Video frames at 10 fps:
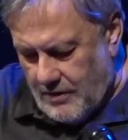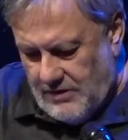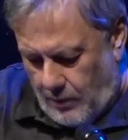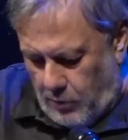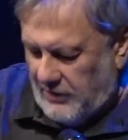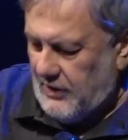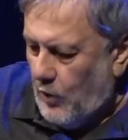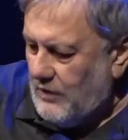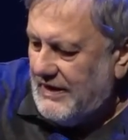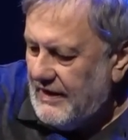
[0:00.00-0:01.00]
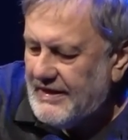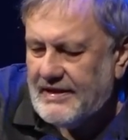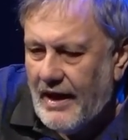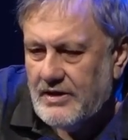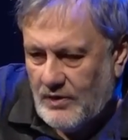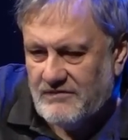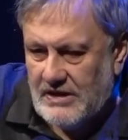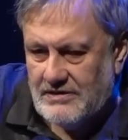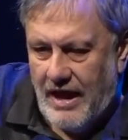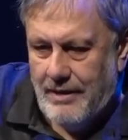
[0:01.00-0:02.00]
there was on his side of
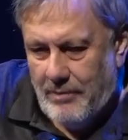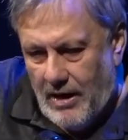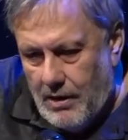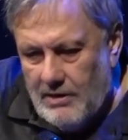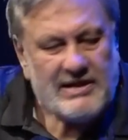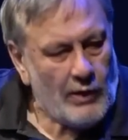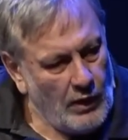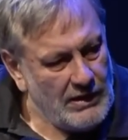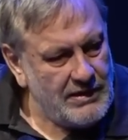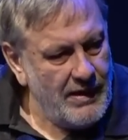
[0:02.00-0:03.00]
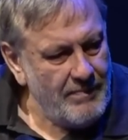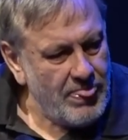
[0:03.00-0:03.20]
the table salt,